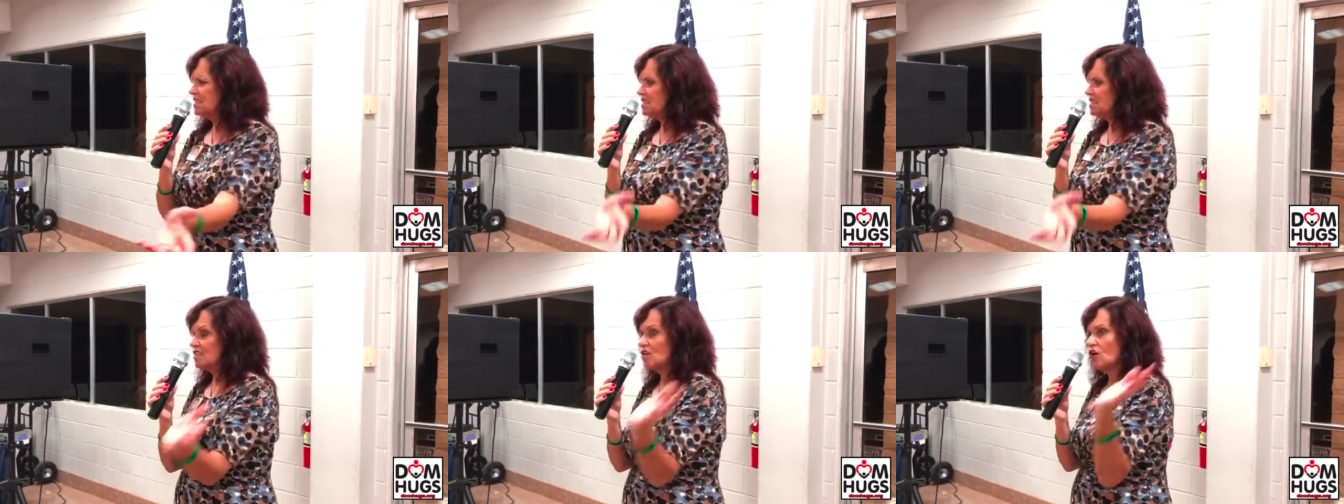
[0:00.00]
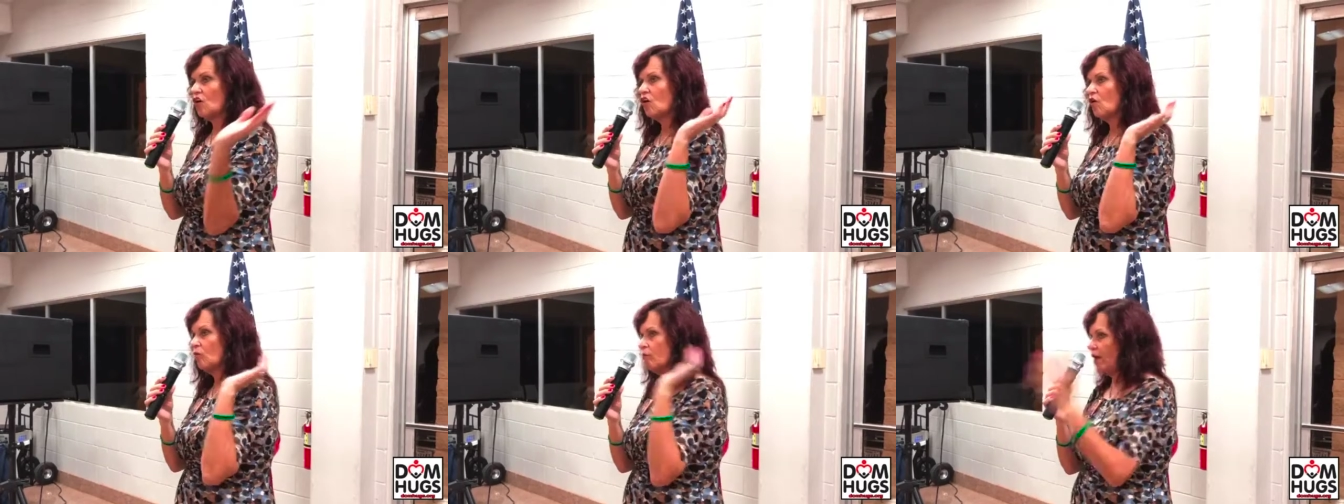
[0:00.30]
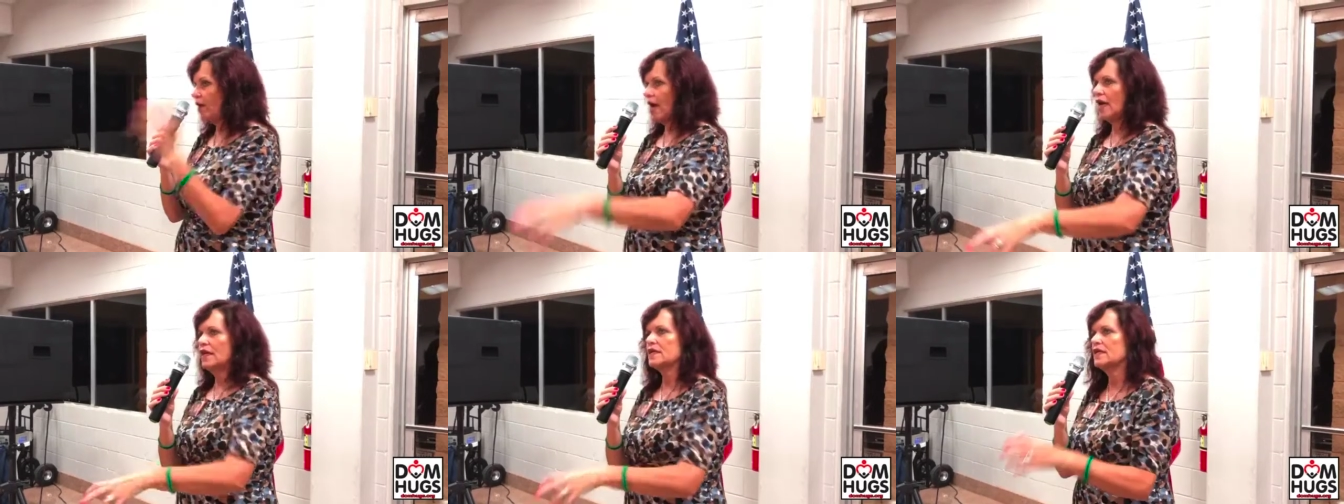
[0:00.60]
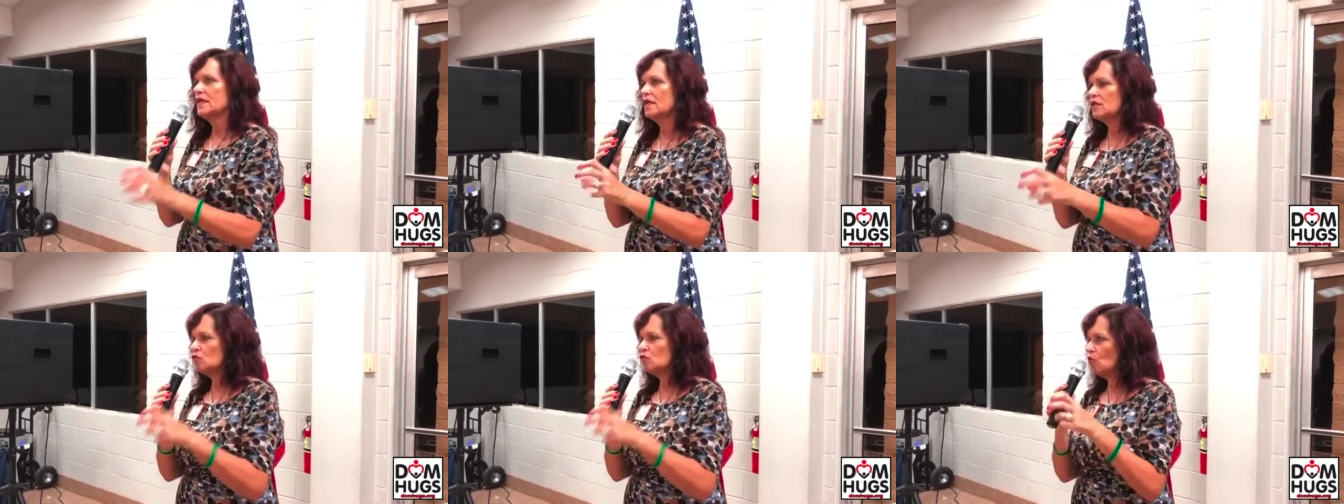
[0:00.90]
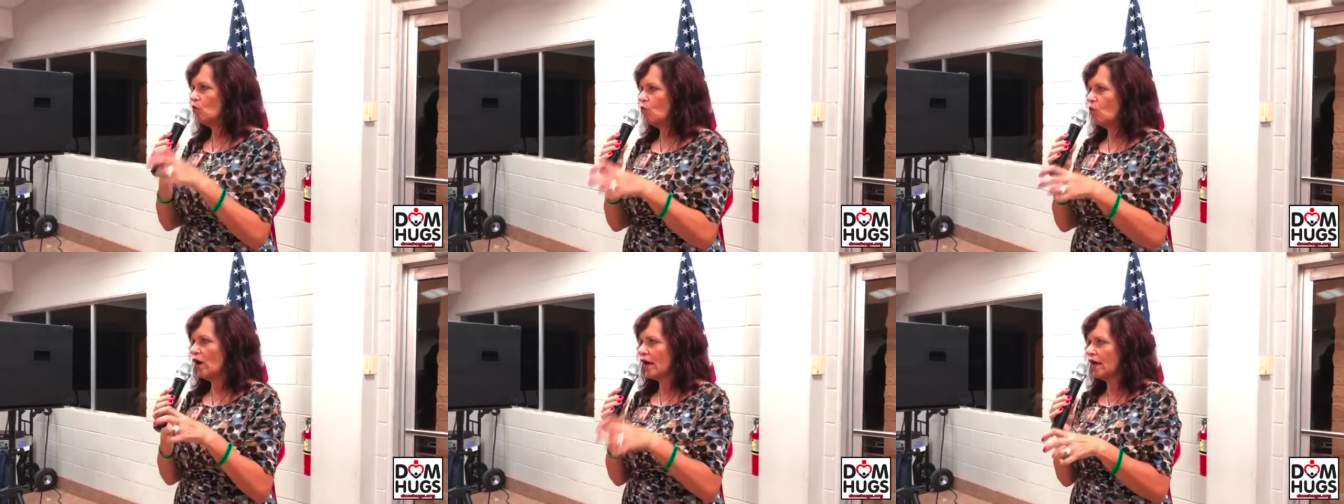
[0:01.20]
Easter, all packed
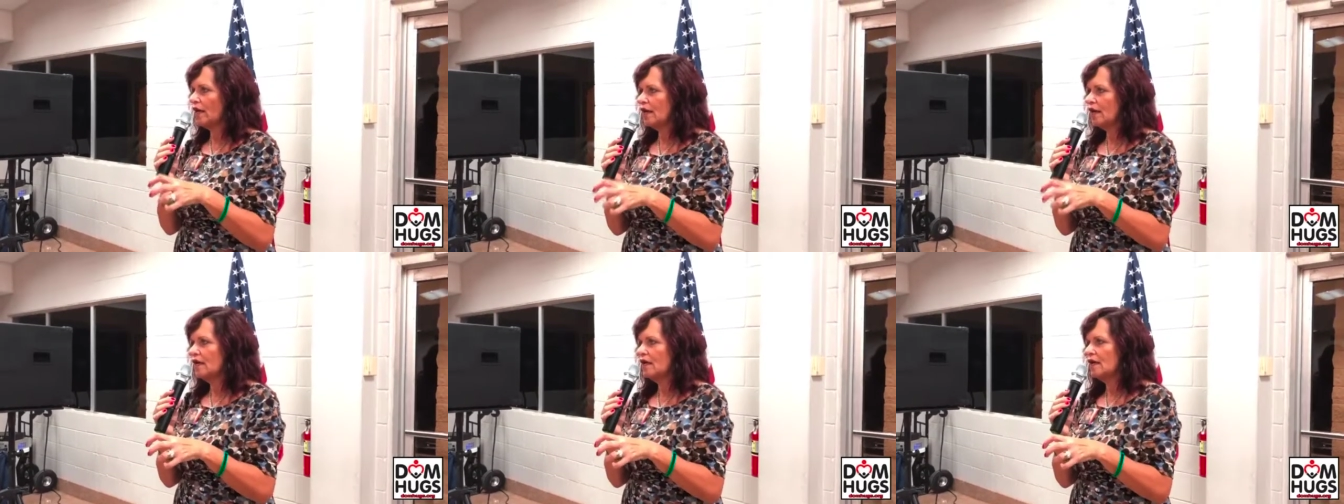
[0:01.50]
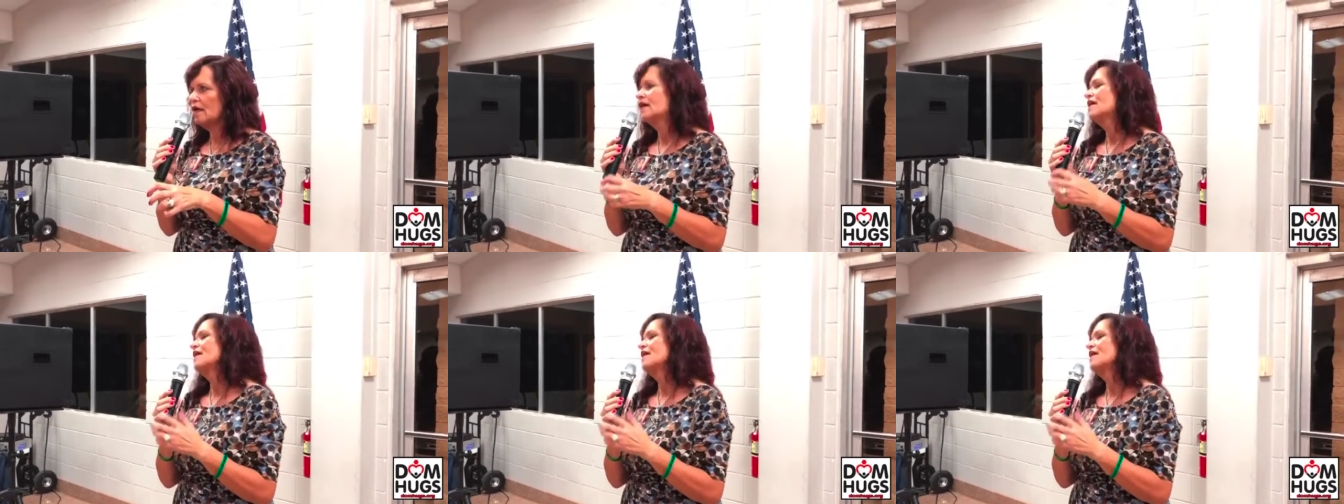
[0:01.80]
into one.